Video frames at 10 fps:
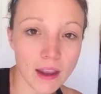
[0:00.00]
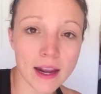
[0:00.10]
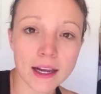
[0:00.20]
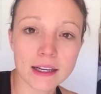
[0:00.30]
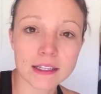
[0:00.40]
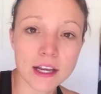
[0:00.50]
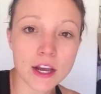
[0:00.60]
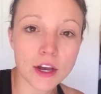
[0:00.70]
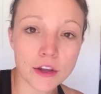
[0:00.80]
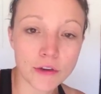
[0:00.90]
and
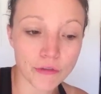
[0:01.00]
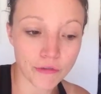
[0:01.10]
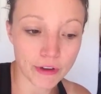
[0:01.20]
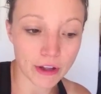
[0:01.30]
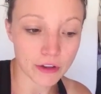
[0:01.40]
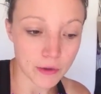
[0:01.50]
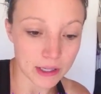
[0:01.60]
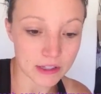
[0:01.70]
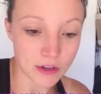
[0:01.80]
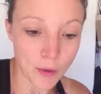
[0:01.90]
you fill you
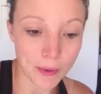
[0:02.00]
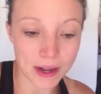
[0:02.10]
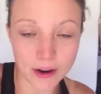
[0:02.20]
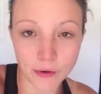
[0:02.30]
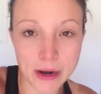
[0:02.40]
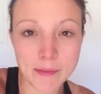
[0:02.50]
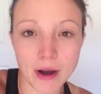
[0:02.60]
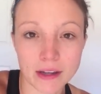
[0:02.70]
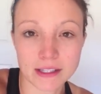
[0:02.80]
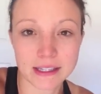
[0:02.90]
get so many green
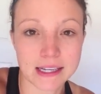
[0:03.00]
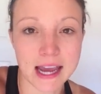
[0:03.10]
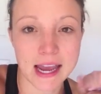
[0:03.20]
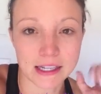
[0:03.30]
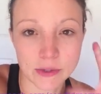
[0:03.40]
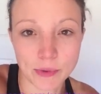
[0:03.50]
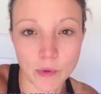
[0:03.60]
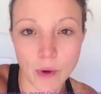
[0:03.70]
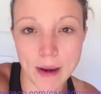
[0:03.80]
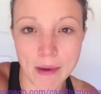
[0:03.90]
boxes a day and so many
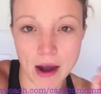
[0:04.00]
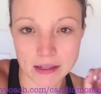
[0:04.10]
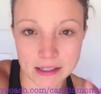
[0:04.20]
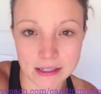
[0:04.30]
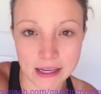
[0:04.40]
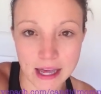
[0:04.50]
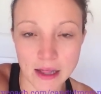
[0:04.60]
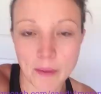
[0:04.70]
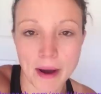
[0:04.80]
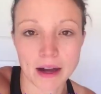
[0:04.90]
red boxes and
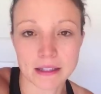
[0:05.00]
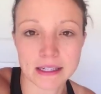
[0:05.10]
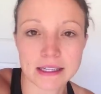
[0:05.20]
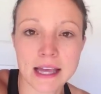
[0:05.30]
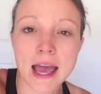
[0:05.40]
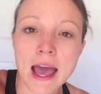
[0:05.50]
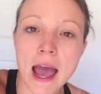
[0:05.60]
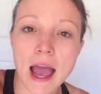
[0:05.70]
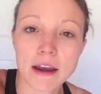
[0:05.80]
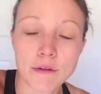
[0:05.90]
yellow boxes
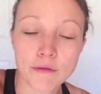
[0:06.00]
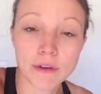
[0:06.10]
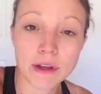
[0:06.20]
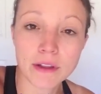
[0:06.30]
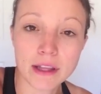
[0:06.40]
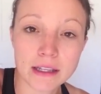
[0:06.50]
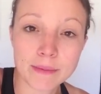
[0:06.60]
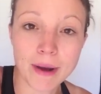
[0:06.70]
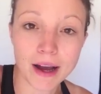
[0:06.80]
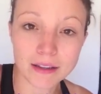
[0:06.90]
and you fill these
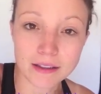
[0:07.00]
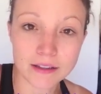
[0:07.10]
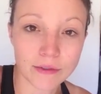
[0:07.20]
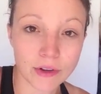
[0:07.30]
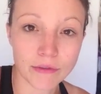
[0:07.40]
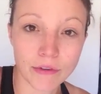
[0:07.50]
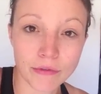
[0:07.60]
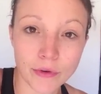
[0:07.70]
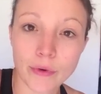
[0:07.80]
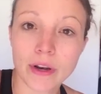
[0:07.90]
boxes full of the
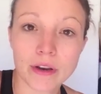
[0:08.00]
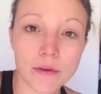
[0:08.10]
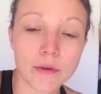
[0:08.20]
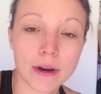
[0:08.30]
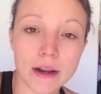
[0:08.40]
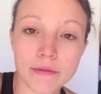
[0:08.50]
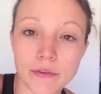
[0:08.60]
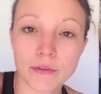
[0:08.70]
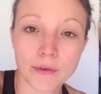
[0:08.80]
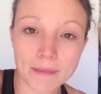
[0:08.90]
food and you create
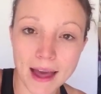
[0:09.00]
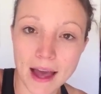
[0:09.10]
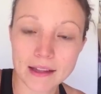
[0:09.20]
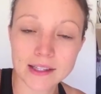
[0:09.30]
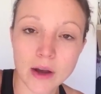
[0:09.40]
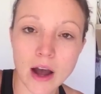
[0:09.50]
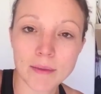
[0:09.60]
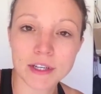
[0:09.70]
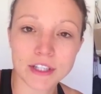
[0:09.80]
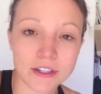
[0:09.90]
food from that so i'll
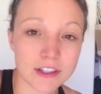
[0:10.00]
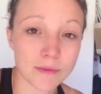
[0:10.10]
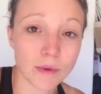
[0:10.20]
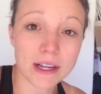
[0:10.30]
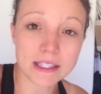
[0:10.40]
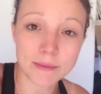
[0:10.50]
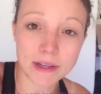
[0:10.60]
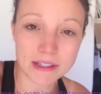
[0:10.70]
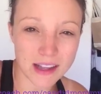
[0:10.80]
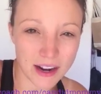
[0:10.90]
be sharing some
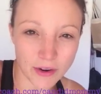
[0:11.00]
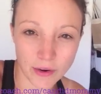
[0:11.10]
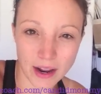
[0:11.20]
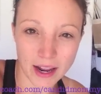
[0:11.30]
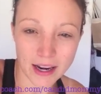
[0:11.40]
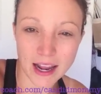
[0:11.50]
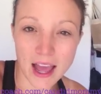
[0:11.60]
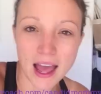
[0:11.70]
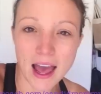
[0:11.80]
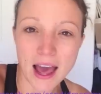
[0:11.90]
recipes that i create
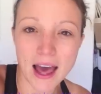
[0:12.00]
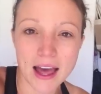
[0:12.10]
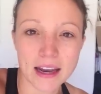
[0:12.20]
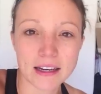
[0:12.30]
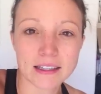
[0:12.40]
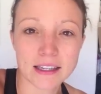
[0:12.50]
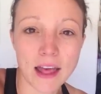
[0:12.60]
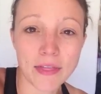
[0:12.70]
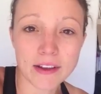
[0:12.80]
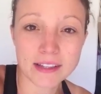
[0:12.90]
and
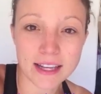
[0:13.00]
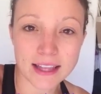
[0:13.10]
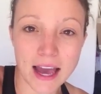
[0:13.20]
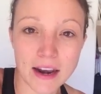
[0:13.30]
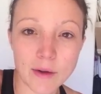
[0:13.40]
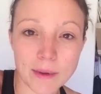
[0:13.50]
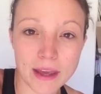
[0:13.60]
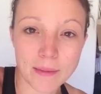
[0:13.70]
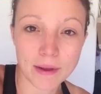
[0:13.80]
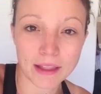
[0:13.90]
and things like that and i'll be
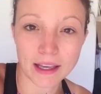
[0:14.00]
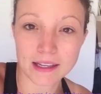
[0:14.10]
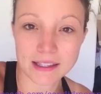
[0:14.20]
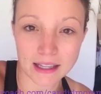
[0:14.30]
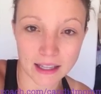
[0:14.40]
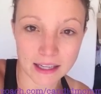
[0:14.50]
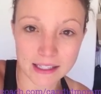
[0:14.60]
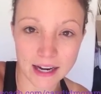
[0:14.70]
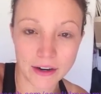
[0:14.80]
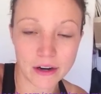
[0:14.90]
keeping like i said like a
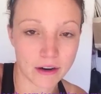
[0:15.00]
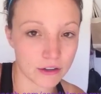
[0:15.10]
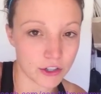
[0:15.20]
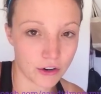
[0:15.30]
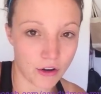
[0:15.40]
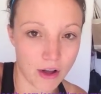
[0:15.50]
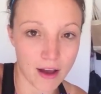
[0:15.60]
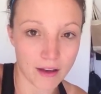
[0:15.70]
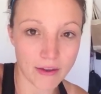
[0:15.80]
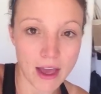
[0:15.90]
diary or a journal
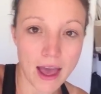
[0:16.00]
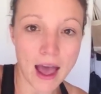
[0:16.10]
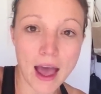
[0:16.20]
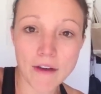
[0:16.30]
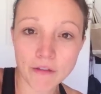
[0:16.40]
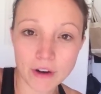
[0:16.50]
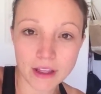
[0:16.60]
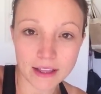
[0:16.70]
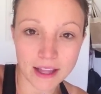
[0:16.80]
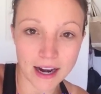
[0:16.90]
of
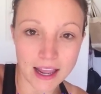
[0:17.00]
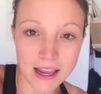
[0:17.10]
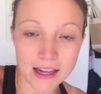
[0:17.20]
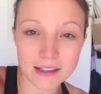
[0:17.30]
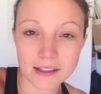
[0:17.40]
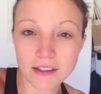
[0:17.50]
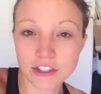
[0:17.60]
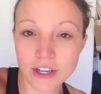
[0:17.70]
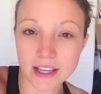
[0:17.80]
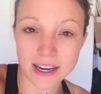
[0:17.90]
everything that i eat so
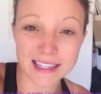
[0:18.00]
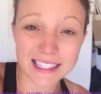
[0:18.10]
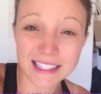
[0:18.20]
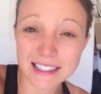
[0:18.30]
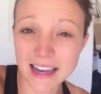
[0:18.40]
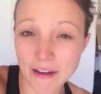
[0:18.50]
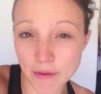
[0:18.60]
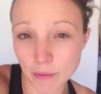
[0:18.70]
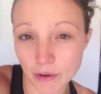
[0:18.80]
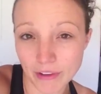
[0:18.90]
that you can get ideas and have
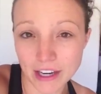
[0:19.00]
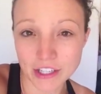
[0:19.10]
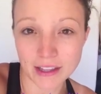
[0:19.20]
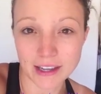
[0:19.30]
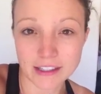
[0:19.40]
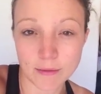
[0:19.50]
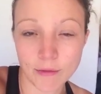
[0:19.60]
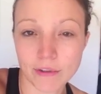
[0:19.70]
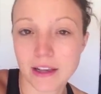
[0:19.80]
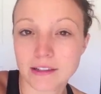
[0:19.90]
the motivation that type of
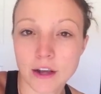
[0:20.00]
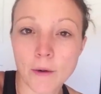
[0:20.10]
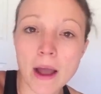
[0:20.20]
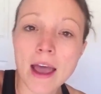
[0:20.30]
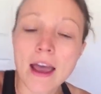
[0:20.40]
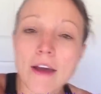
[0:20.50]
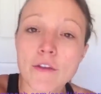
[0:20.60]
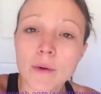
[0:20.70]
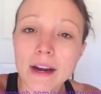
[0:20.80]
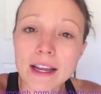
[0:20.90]
thing so if
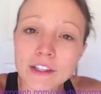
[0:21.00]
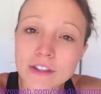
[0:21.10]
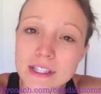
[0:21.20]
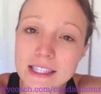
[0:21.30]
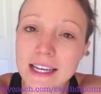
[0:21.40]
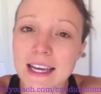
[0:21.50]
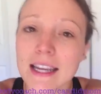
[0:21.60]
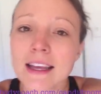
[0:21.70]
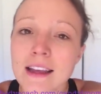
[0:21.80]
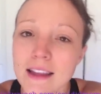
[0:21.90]
you are
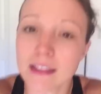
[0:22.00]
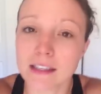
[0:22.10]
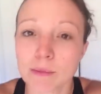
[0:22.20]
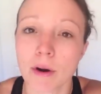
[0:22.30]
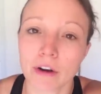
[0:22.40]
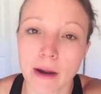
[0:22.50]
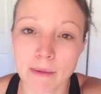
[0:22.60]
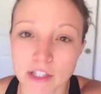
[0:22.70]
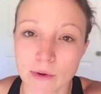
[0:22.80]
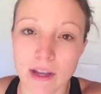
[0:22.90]
interested in this program
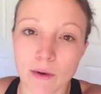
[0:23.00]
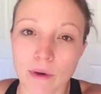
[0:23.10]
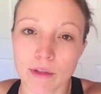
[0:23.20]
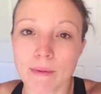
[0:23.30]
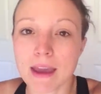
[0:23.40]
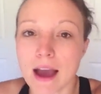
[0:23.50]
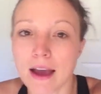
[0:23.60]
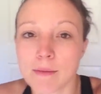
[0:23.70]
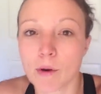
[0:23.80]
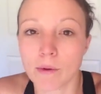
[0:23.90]
and doing it with me
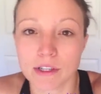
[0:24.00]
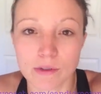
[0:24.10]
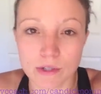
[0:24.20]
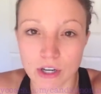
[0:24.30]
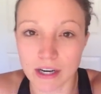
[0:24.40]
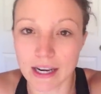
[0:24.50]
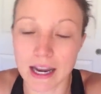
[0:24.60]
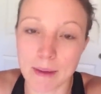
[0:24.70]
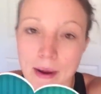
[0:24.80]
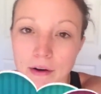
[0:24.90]
i am going to start it
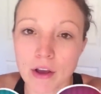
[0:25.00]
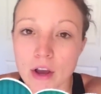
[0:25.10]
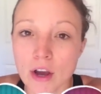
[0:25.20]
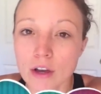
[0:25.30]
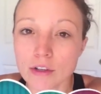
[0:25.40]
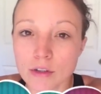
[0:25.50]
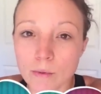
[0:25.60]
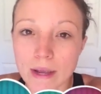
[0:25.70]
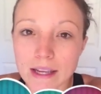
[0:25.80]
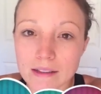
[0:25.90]
in about
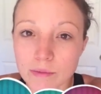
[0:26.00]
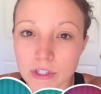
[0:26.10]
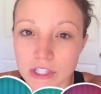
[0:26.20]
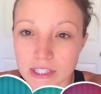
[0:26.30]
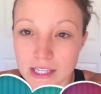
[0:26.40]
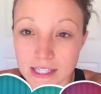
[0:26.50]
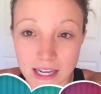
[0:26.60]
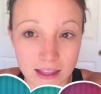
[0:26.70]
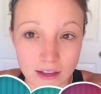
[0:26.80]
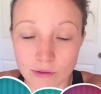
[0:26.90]
two weeks which is the
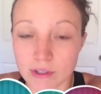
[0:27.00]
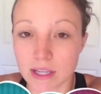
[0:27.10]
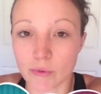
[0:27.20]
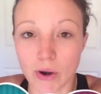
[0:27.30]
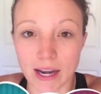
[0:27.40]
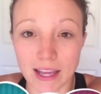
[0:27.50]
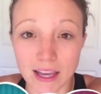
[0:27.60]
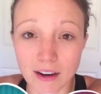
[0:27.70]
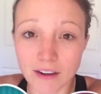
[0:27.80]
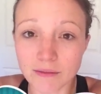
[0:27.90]
date that you see right
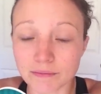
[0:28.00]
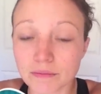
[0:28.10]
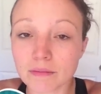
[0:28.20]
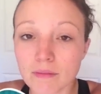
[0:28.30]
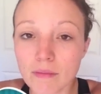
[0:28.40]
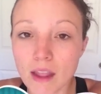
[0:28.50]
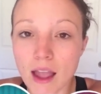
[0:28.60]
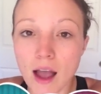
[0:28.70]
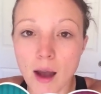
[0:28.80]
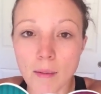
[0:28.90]
here
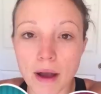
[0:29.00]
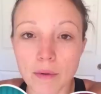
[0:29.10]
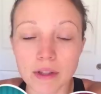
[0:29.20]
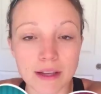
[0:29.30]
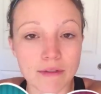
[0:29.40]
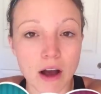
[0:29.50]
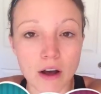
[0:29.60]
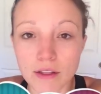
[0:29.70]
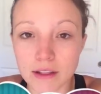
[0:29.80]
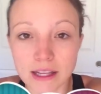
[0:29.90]
um, I will leave
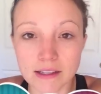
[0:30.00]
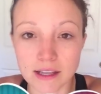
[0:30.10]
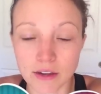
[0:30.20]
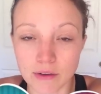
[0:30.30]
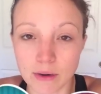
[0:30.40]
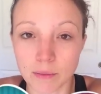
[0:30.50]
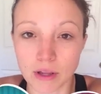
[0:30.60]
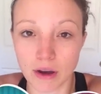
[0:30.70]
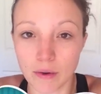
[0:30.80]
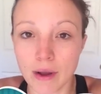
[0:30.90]
all the links that you need
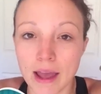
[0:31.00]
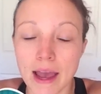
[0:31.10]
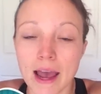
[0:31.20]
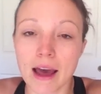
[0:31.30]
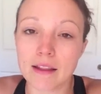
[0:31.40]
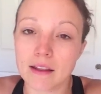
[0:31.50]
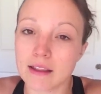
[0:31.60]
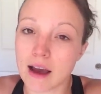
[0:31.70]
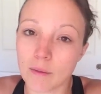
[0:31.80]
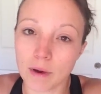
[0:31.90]
below, and then
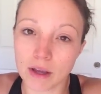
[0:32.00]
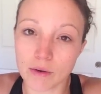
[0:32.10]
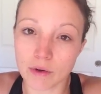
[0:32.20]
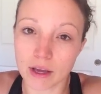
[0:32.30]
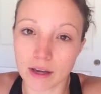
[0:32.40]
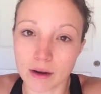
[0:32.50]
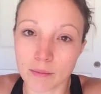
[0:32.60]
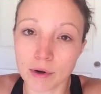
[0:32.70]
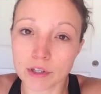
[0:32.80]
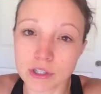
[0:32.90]
that way you can
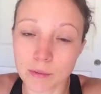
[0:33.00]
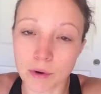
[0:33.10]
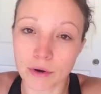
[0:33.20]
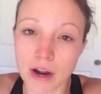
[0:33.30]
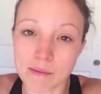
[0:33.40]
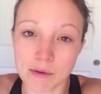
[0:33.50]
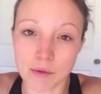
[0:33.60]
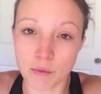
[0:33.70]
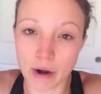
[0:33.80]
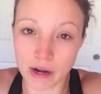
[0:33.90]
purchase the program and
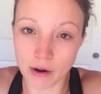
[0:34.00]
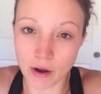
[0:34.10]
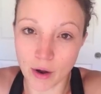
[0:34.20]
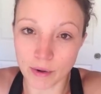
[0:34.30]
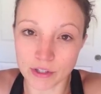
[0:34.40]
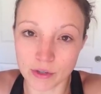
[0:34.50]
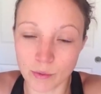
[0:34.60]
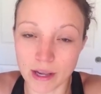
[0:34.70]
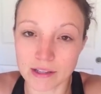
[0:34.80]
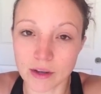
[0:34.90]
be ready to go in two
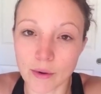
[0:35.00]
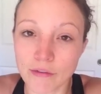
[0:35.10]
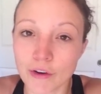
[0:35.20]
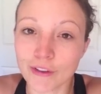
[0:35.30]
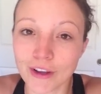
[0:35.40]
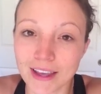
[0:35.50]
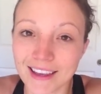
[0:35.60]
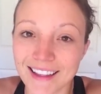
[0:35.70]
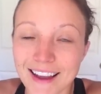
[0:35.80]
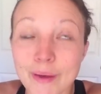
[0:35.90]
weeks. So if you're
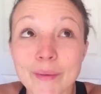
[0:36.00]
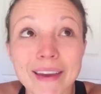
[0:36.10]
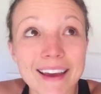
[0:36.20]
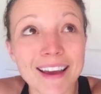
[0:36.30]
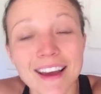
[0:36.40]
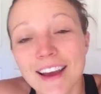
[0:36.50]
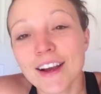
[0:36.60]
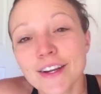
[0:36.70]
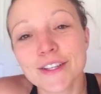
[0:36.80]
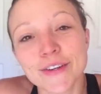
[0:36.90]
looking like me
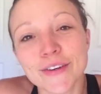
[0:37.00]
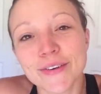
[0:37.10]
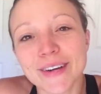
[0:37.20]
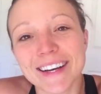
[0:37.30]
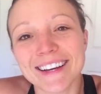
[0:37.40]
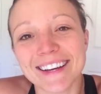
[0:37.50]
to